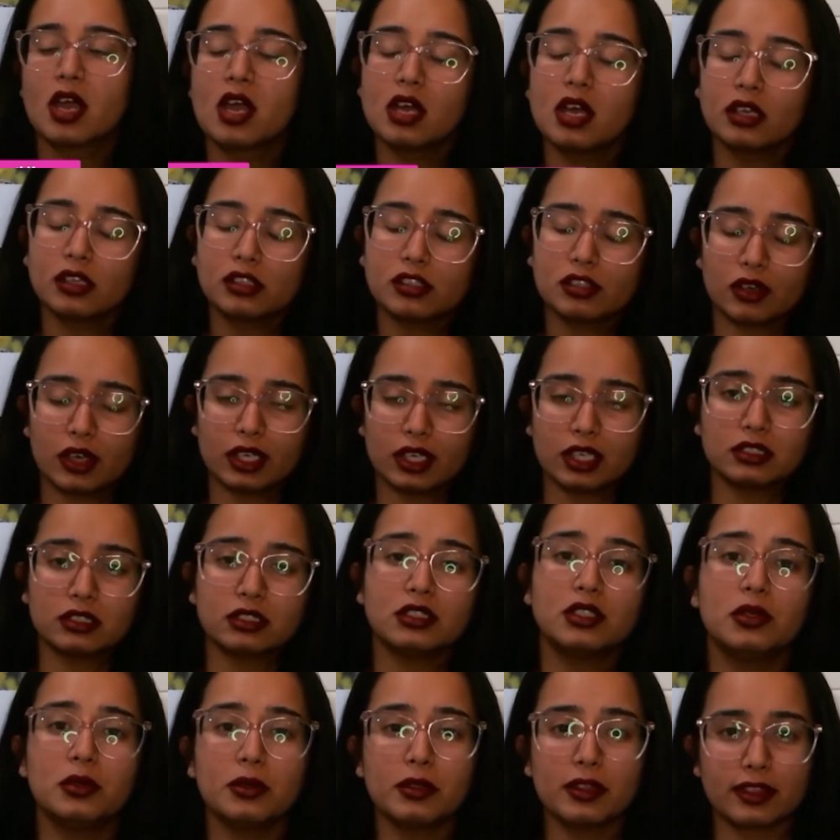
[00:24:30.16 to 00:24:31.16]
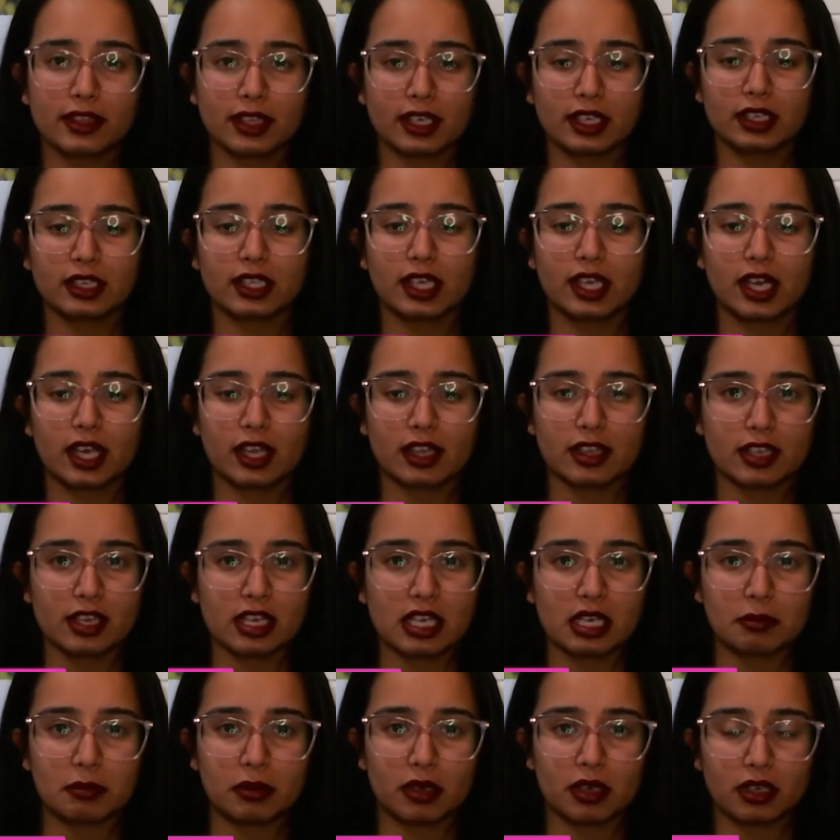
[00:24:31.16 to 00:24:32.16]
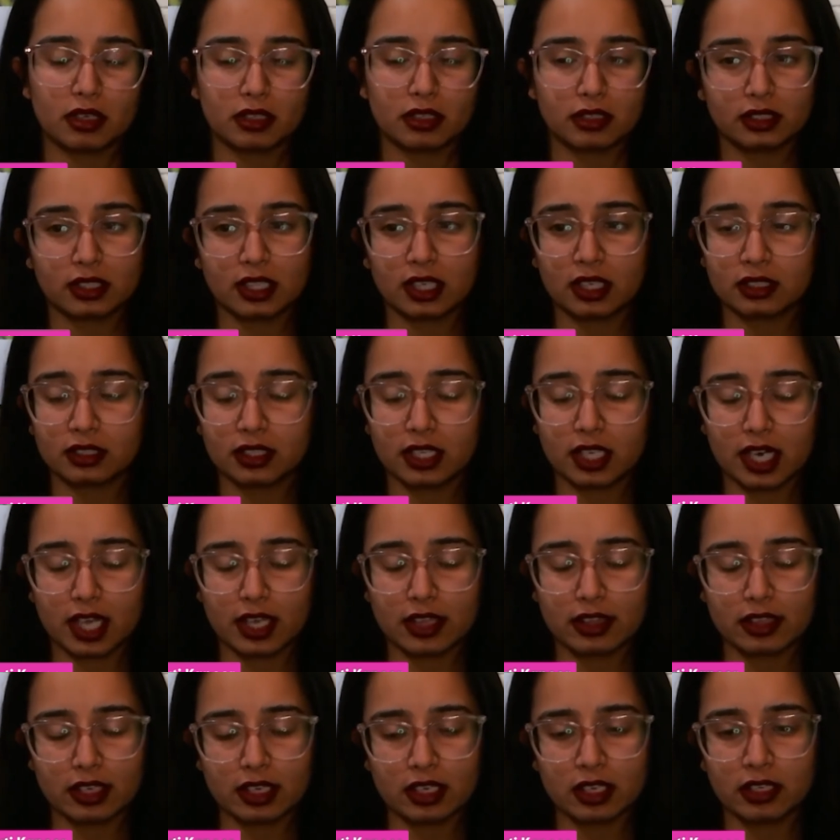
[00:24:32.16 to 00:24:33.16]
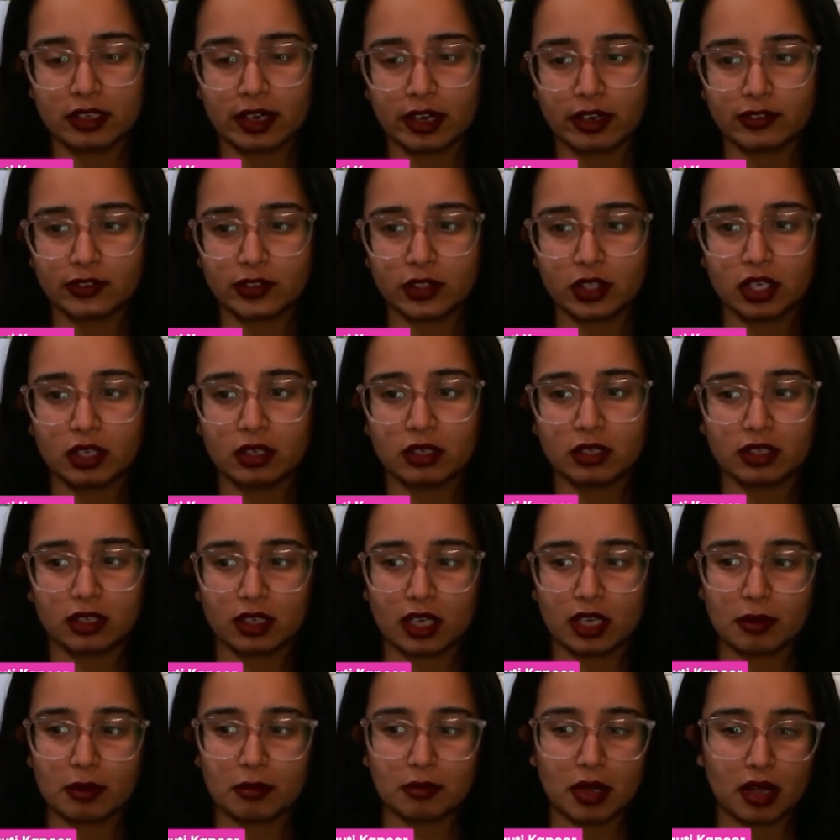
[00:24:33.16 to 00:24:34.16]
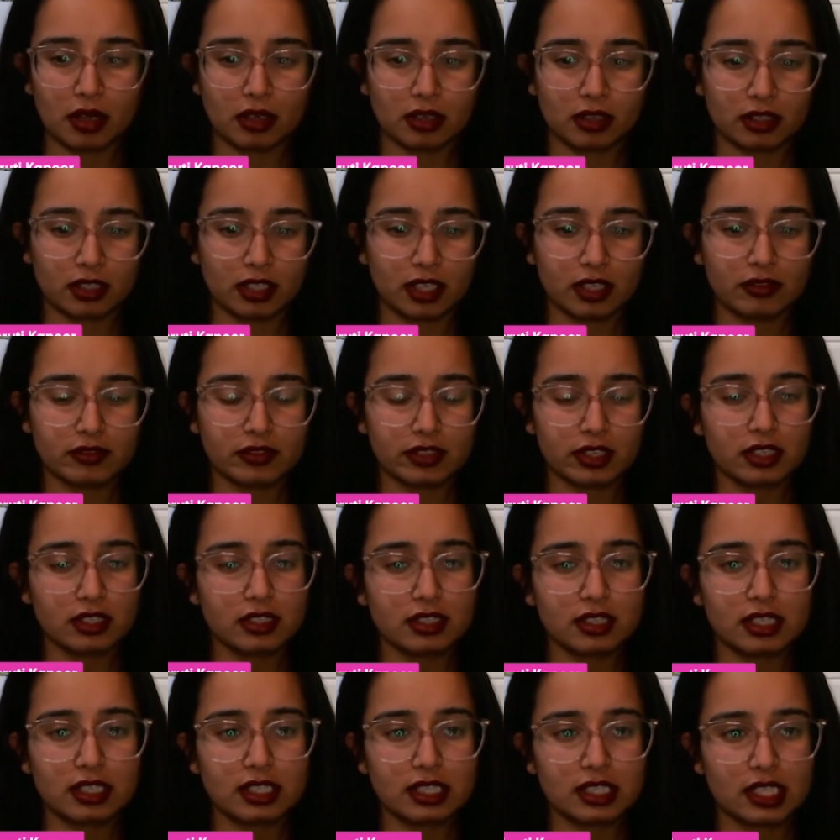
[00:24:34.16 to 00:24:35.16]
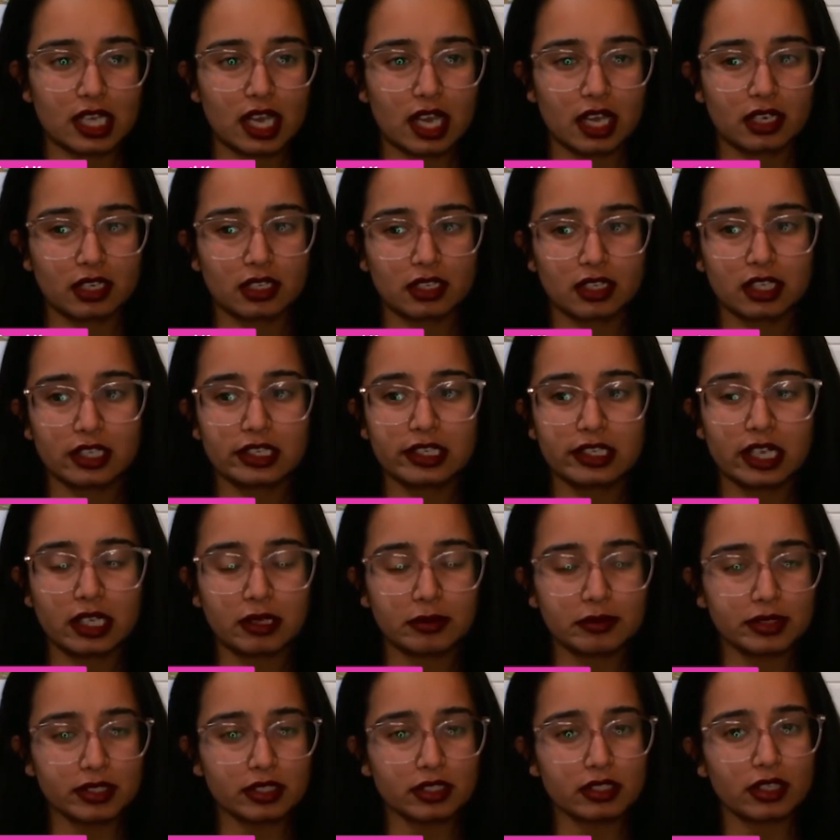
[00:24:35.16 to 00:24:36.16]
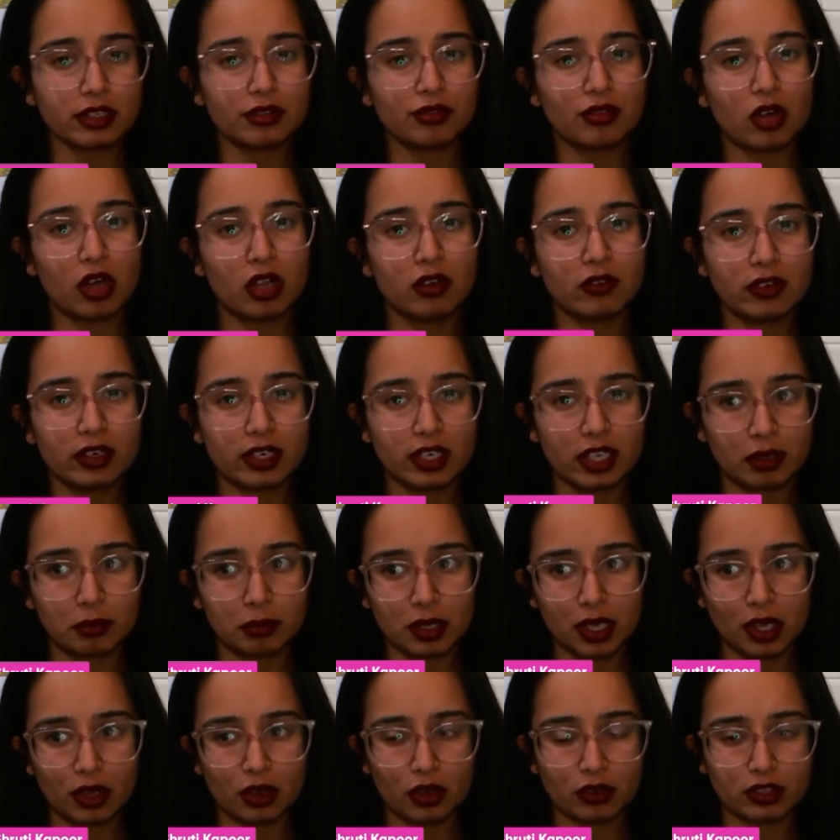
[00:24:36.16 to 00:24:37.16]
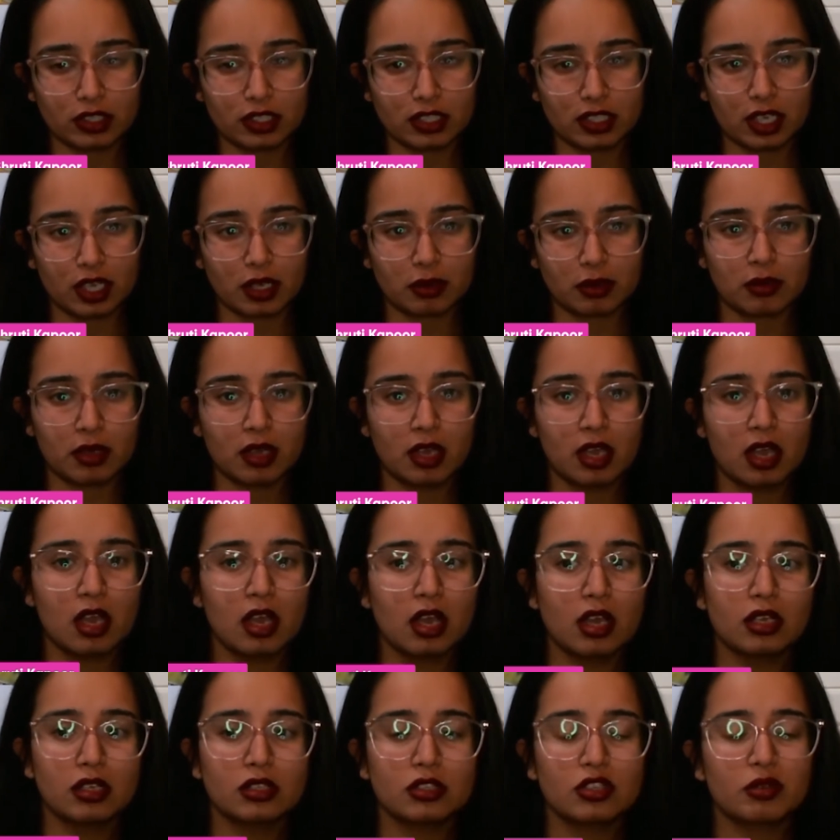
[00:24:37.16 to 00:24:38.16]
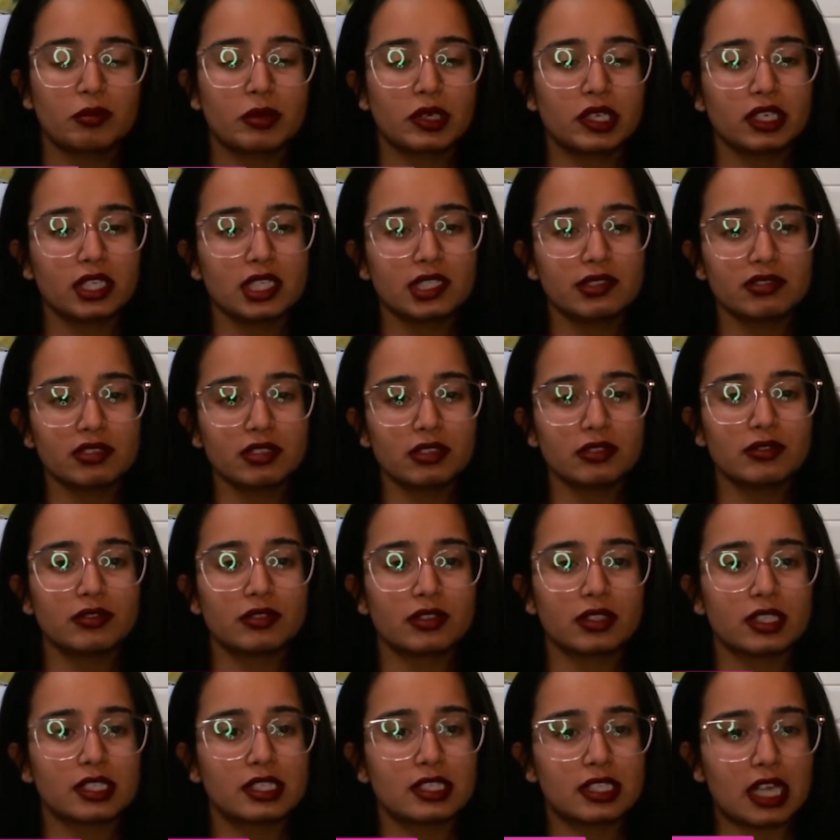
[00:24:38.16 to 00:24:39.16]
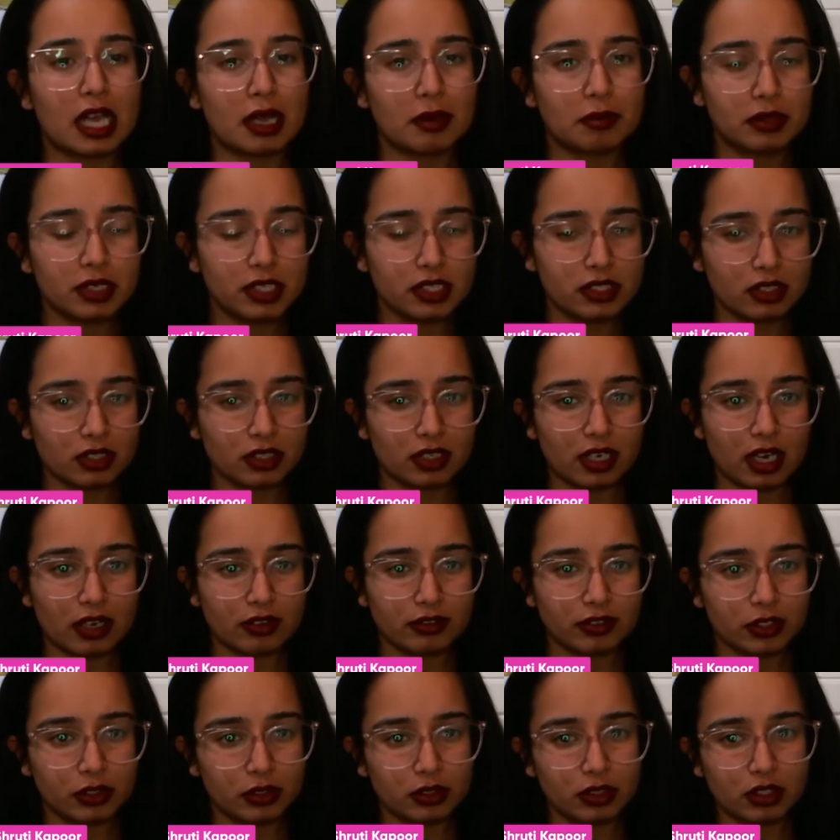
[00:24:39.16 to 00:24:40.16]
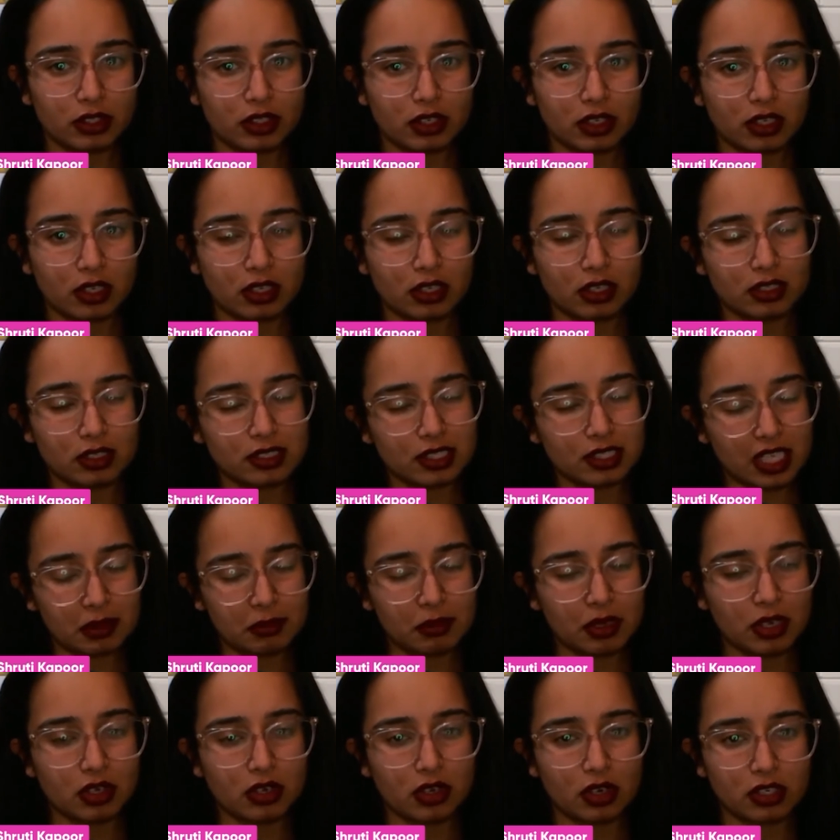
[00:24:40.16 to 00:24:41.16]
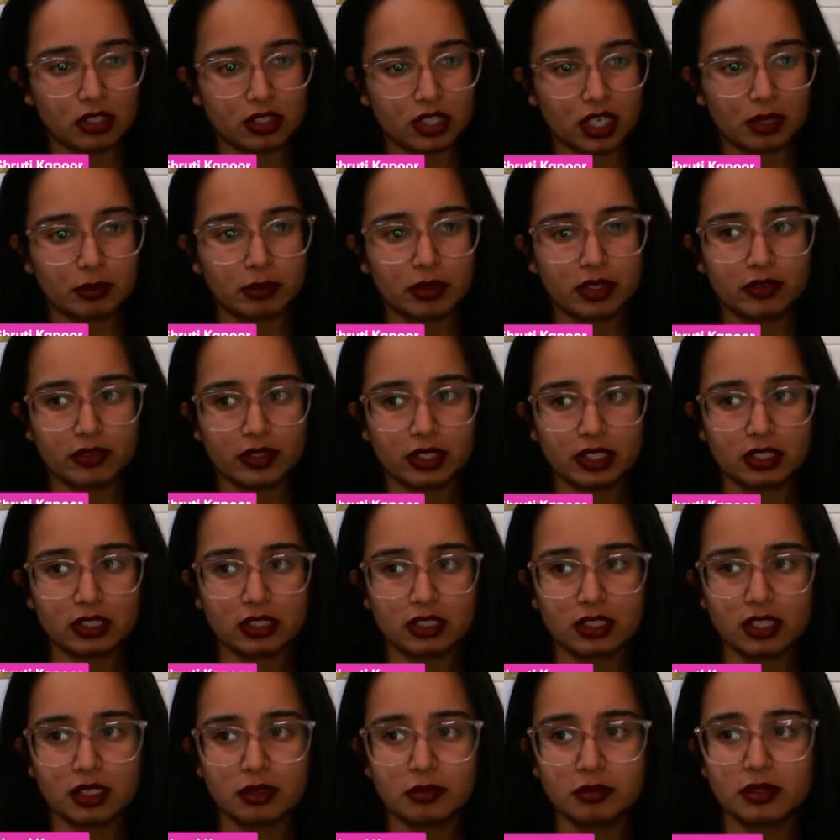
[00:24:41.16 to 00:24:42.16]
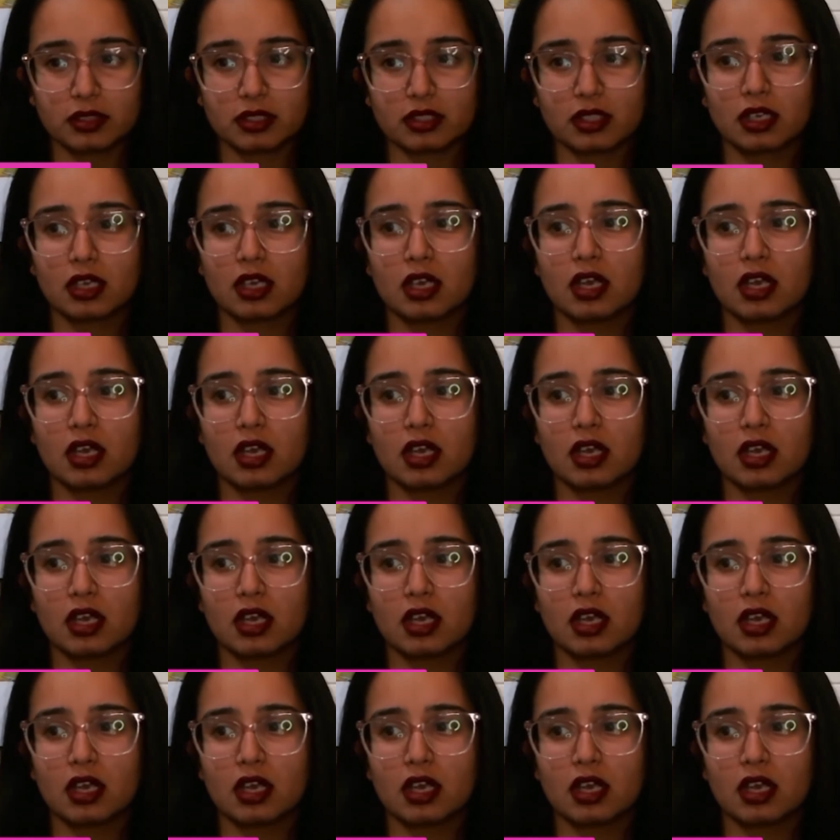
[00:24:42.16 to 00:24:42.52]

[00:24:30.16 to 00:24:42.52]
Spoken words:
So another cool thing that I think that I think GraphQL gives us is that it helps us evolve our API over time. So because we've established a GraphQL a schema contract between the teams,